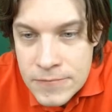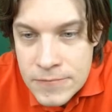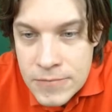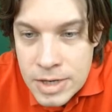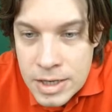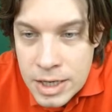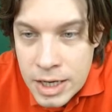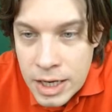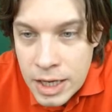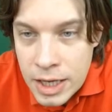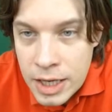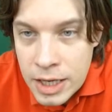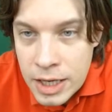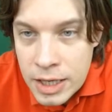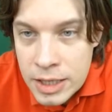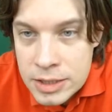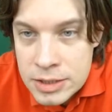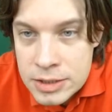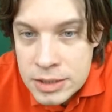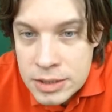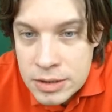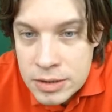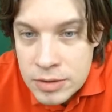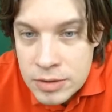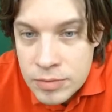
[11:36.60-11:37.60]

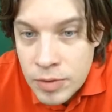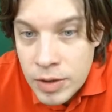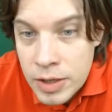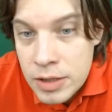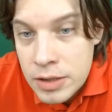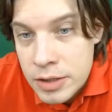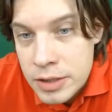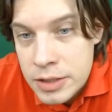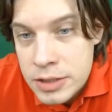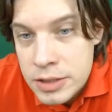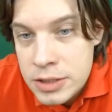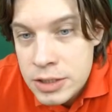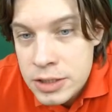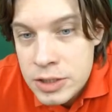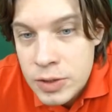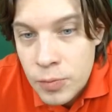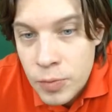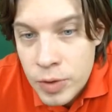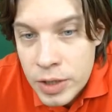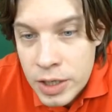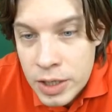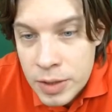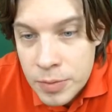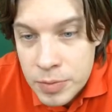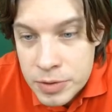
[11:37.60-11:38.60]
And well, this is a
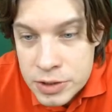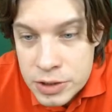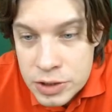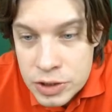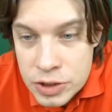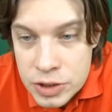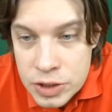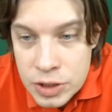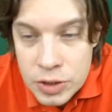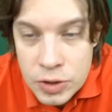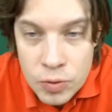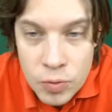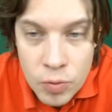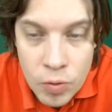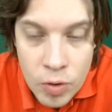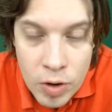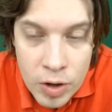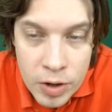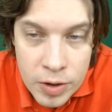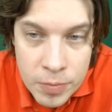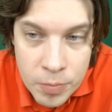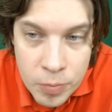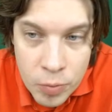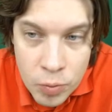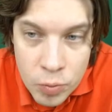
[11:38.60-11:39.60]
winning position. You are
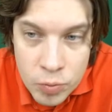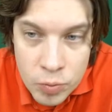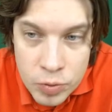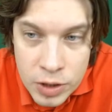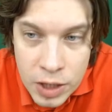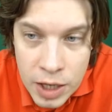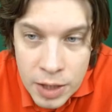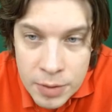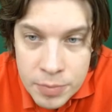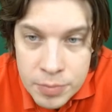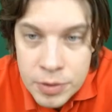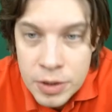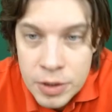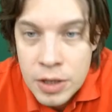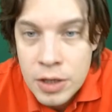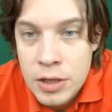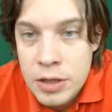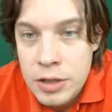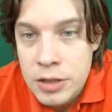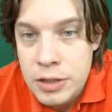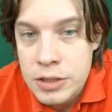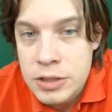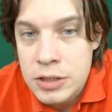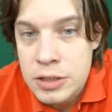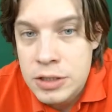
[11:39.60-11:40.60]
a pawn up,
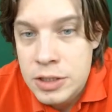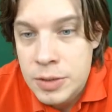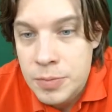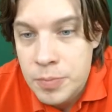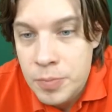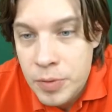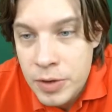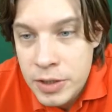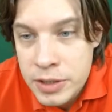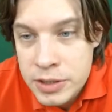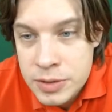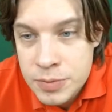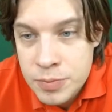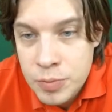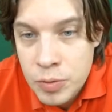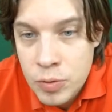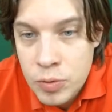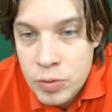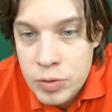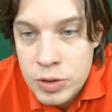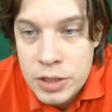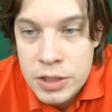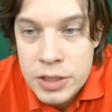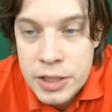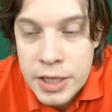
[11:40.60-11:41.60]
this is a passed
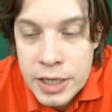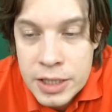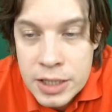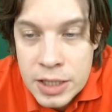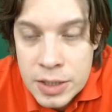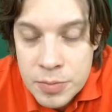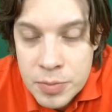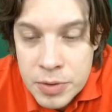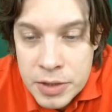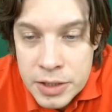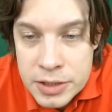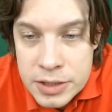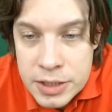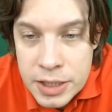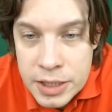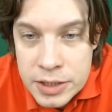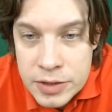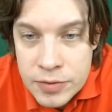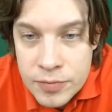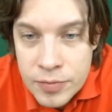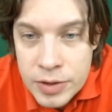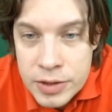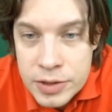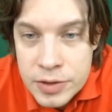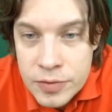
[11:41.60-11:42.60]
pawn, it cannot be
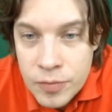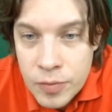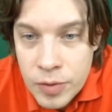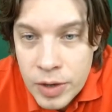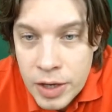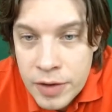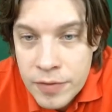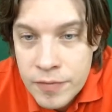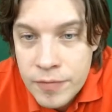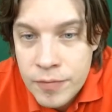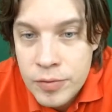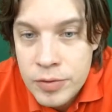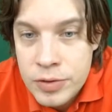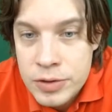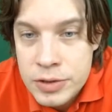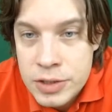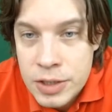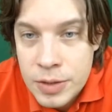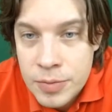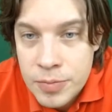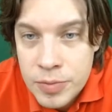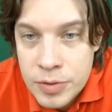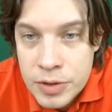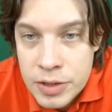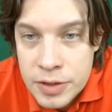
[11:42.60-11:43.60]
attacked right away. For
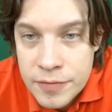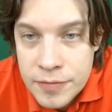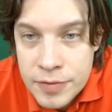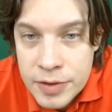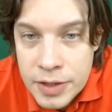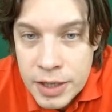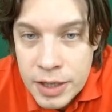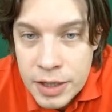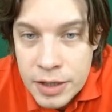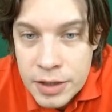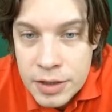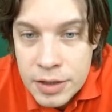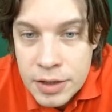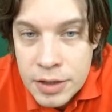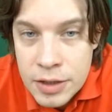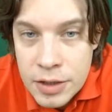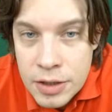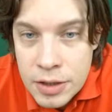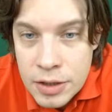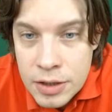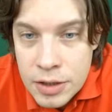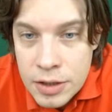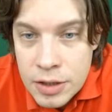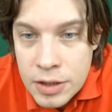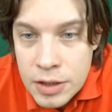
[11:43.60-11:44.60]
example, if they
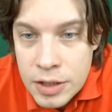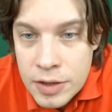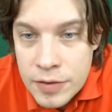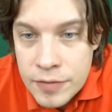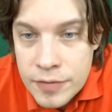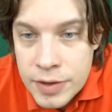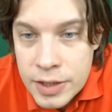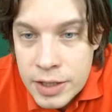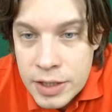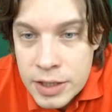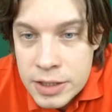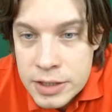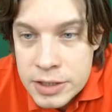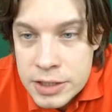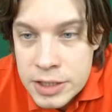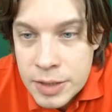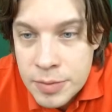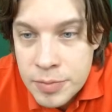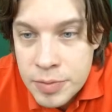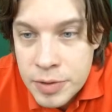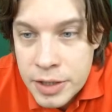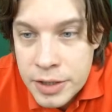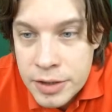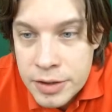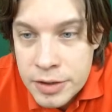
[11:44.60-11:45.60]
let's say
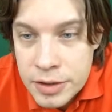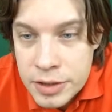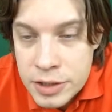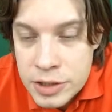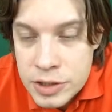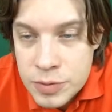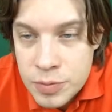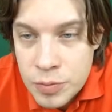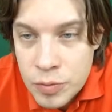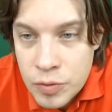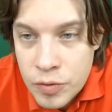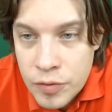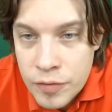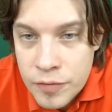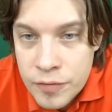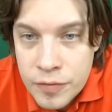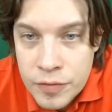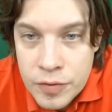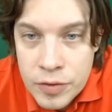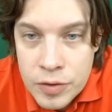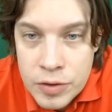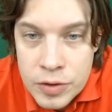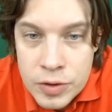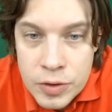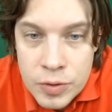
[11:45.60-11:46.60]
play this move,
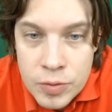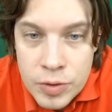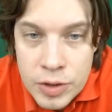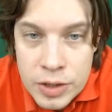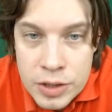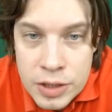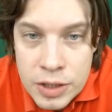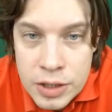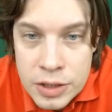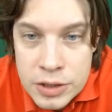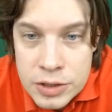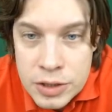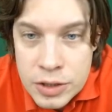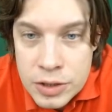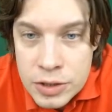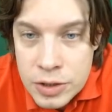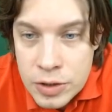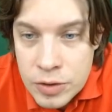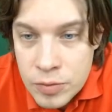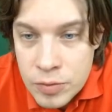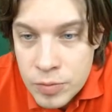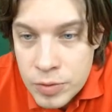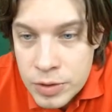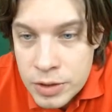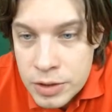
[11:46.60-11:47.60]
you can
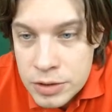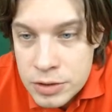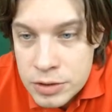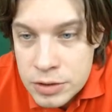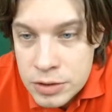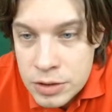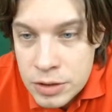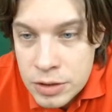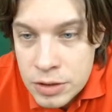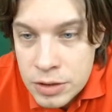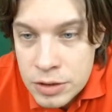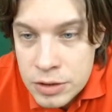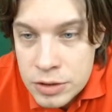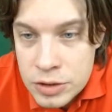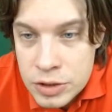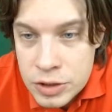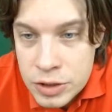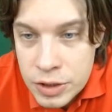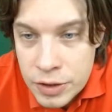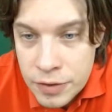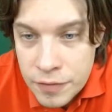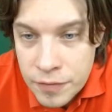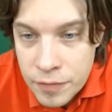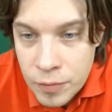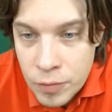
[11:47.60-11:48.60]
continue with
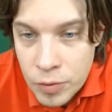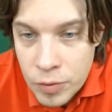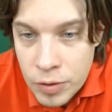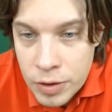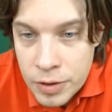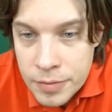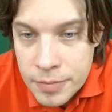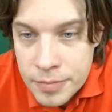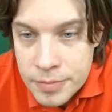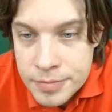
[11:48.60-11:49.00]
g4,